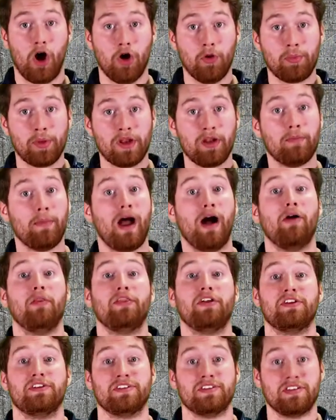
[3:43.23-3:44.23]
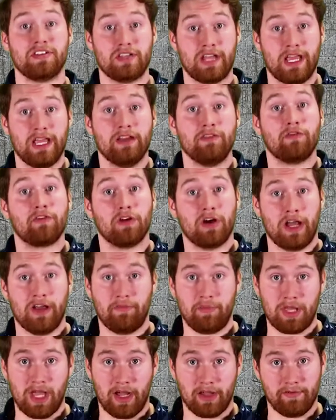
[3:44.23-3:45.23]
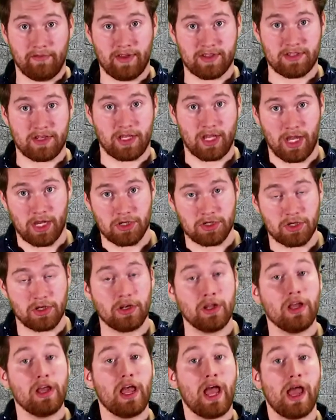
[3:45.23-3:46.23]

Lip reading: open about their disdain for an FBI investigation,